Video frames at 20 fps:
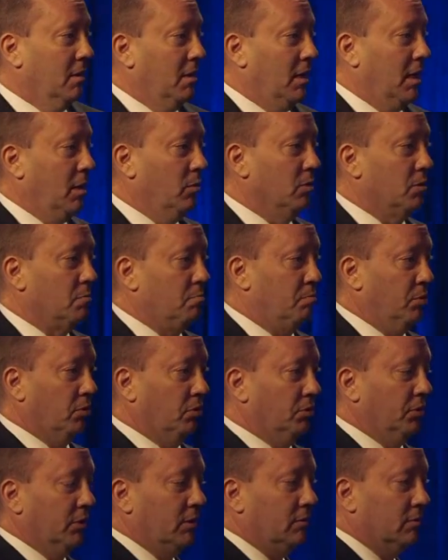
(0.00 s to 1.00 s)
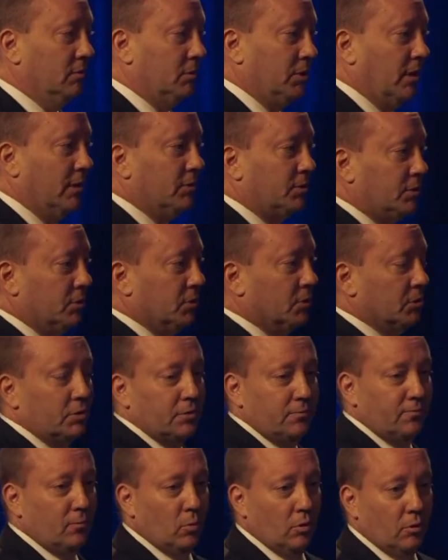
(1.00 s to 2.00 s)
He was building
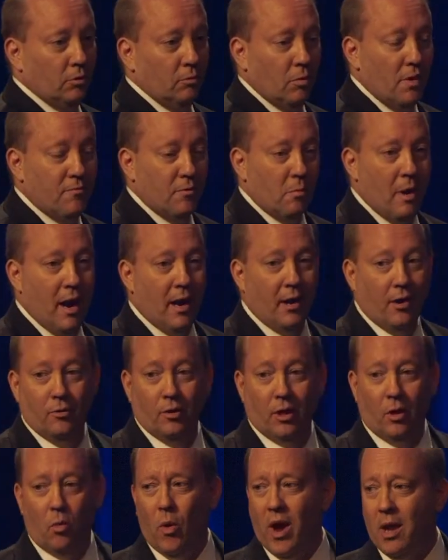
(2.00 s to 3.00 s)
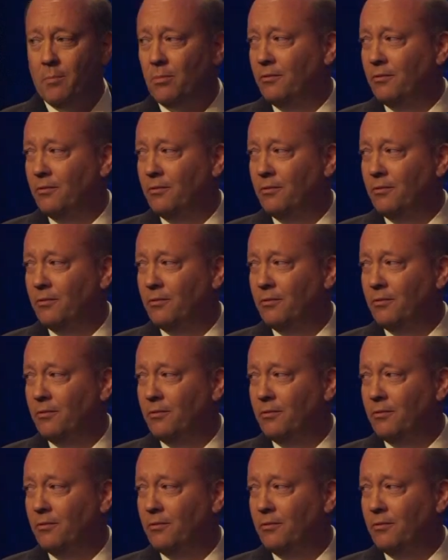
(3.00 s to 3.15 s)
sensors for river monitoring way